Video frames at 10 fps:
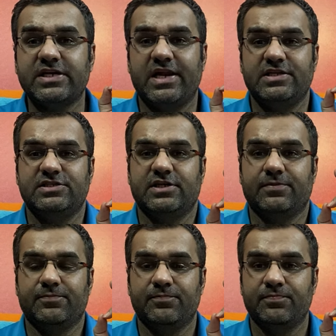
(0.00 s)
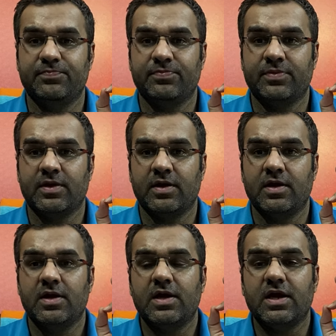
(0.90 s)
challenging
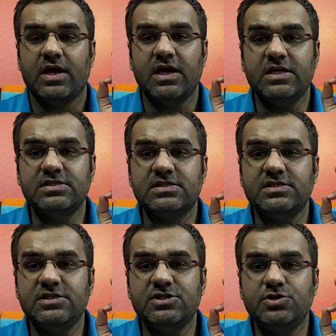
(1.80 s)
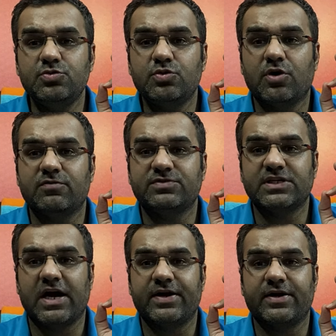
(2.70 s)
Institute of
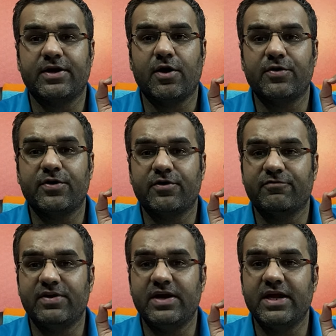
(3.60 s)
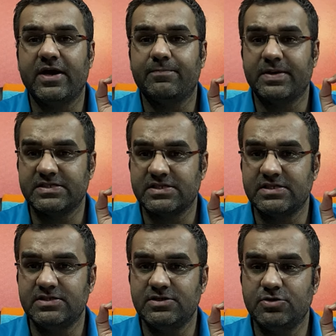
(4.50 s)
Chartered Accountant of India
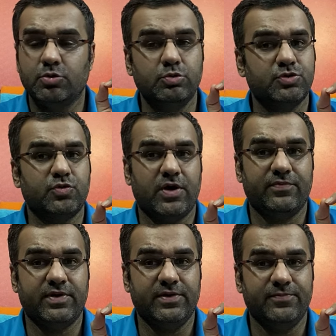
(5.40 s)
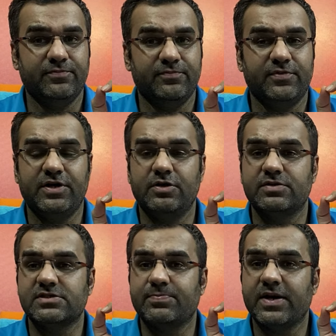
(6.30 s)
president, whosoever, with due
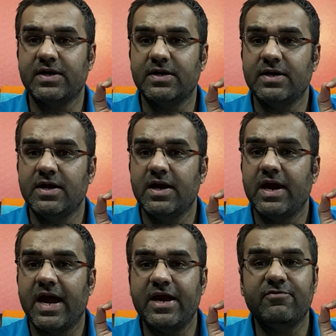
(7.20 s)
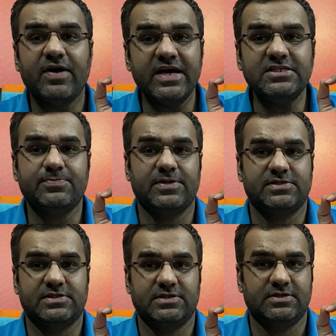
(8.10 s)
respect, and vice
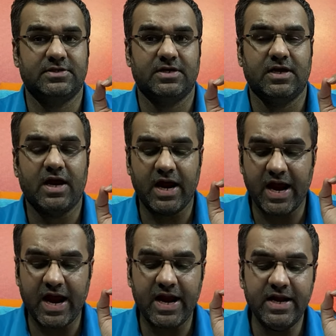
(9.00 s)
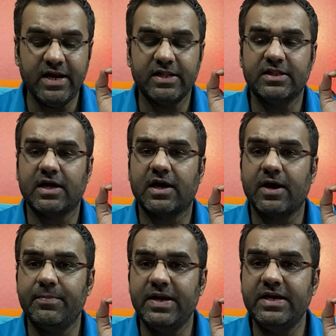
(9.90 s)
president, and the
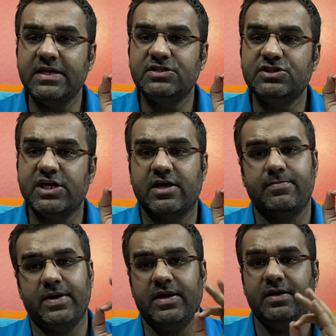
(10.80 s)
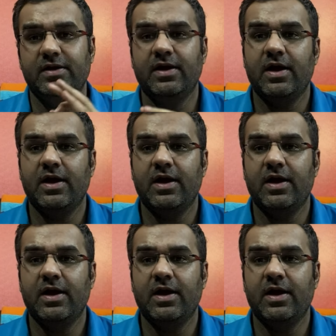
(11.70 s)
committee chairman,